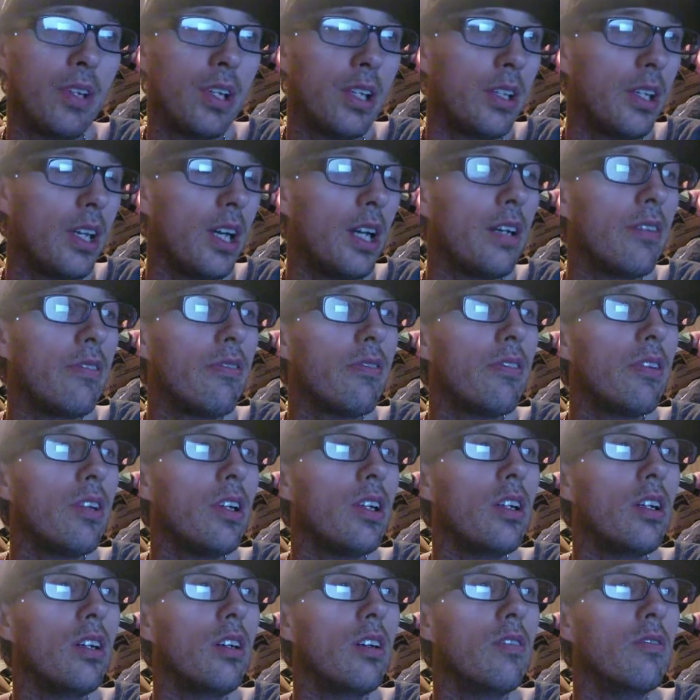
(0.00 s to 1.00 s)
Not a fan
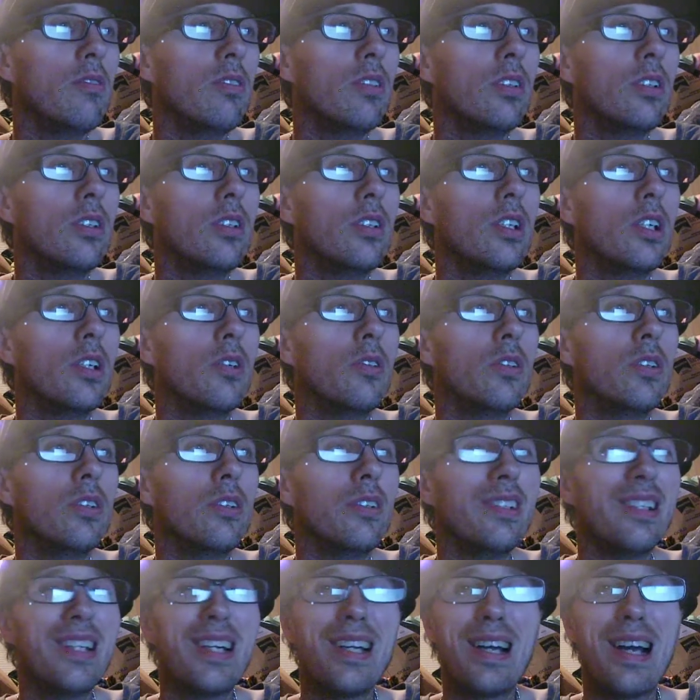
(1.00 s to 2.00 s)
of it, you know.
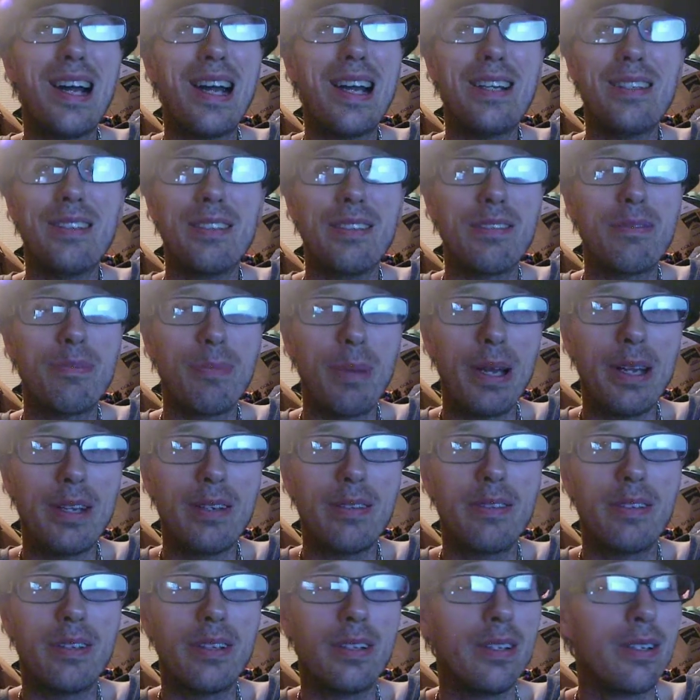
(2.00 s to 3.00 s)
They're not hot and
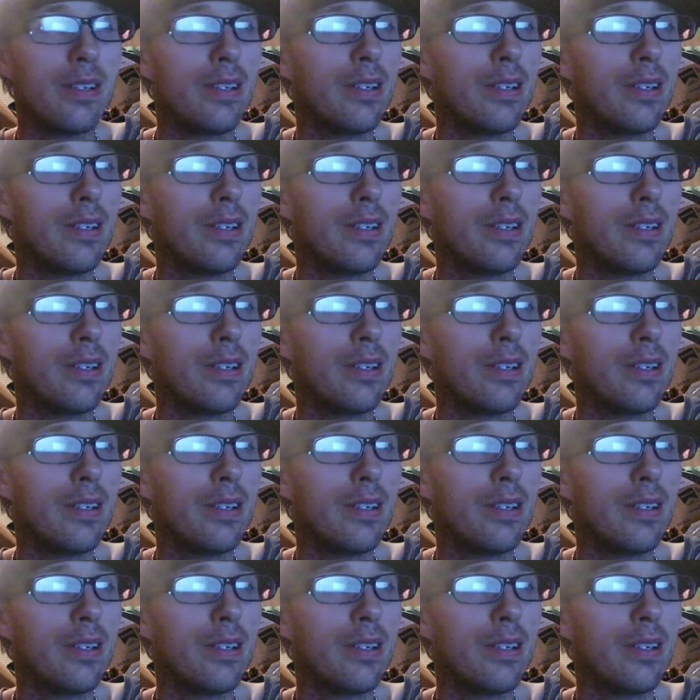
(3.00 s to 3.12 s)
spicy.